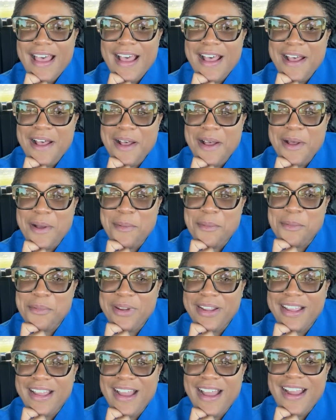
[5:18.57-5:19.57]

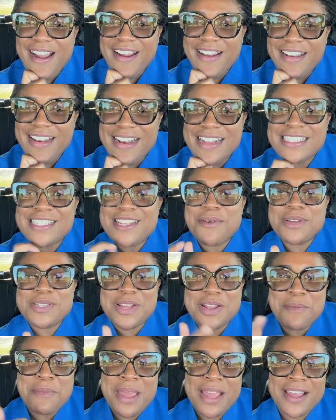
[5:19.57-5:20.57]
regarding, I said I
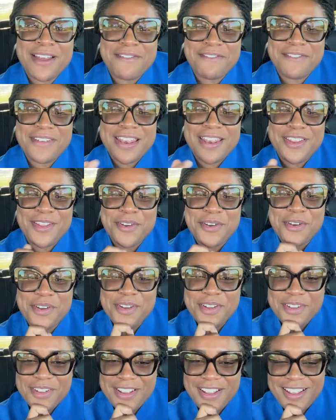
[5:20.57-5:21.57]
was going to make a
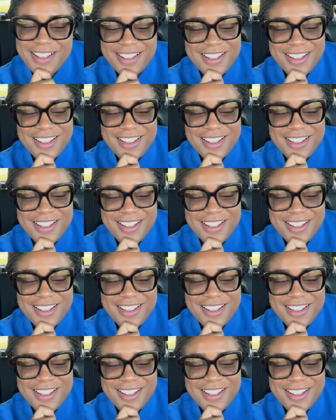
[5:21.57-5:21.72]
video.